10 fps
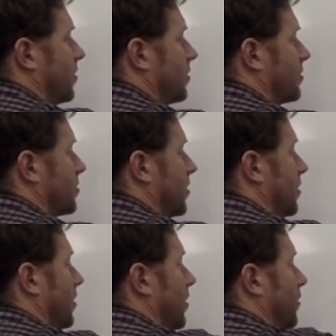it's kind of
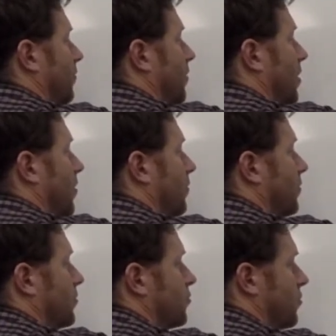like a
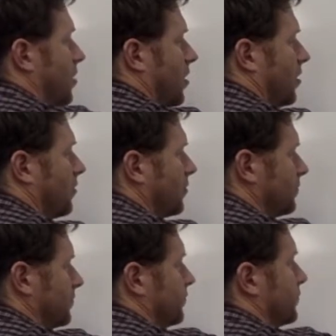round triangle.
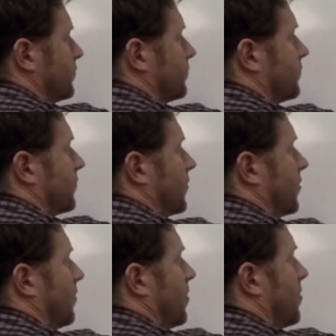Does
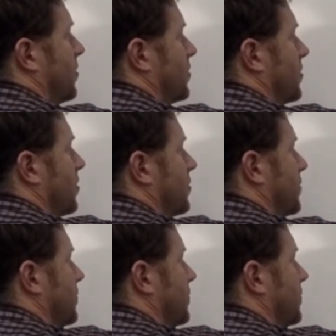that make sense?